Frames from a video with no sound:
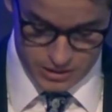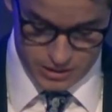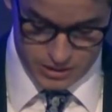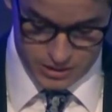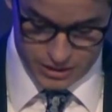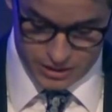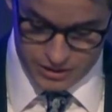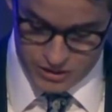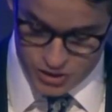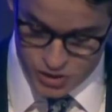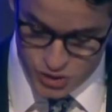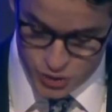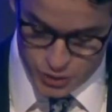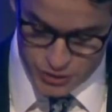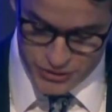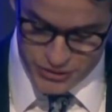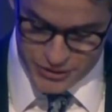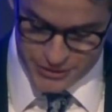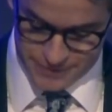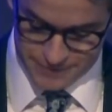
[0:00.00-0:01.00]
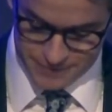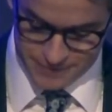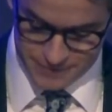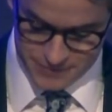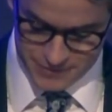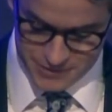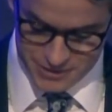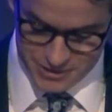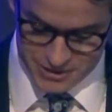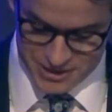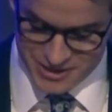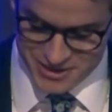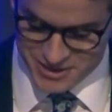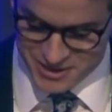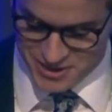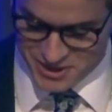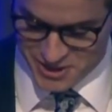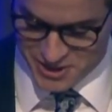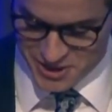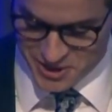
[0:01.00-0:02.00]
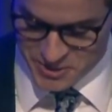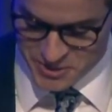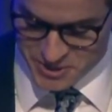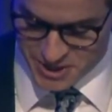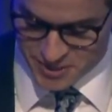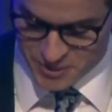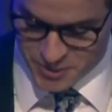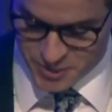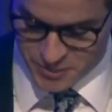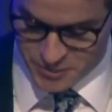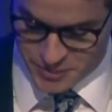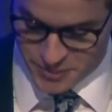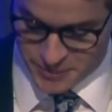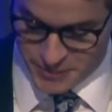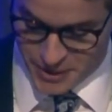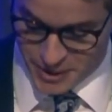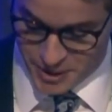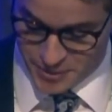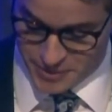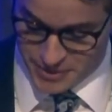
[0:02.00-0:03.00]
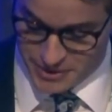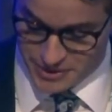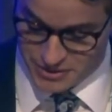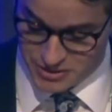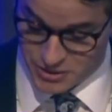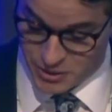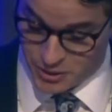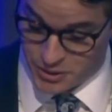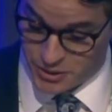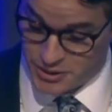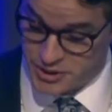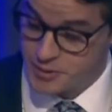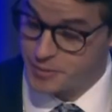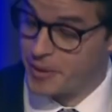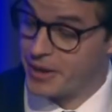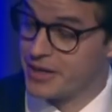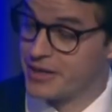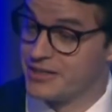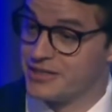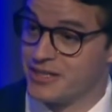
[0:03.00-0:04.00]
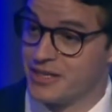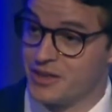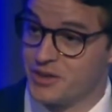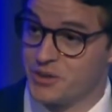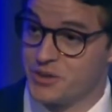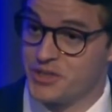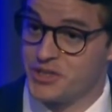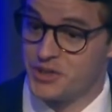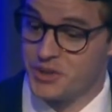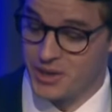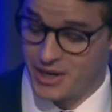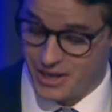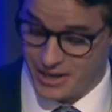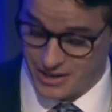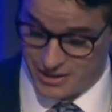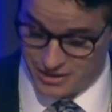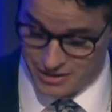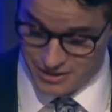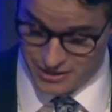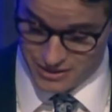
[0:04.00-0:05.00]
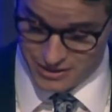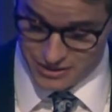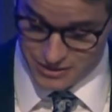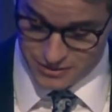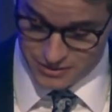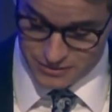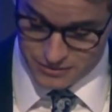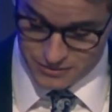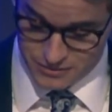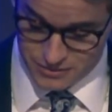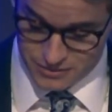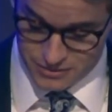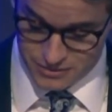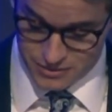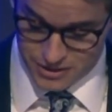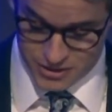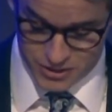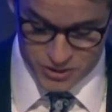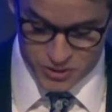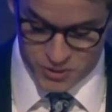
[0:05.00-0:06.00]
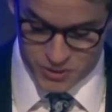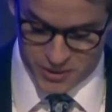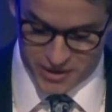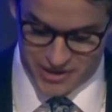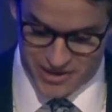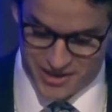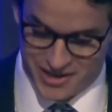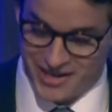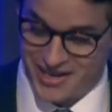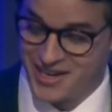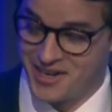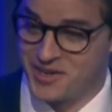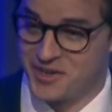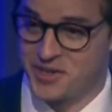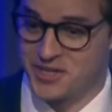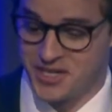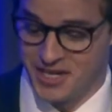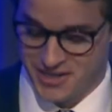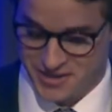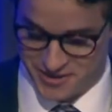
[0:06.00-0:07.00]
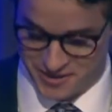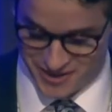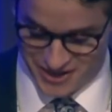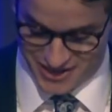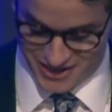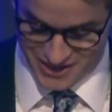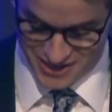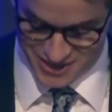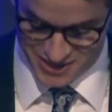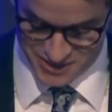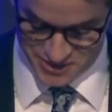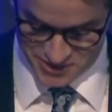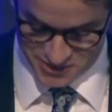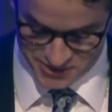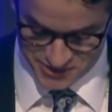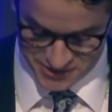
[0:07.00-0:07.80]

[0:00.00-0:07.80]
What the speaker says: In the short term, St. Cecilia was able to prepare me to earn a spot at St. Louis U High, a school I thought I had no chance of getting into.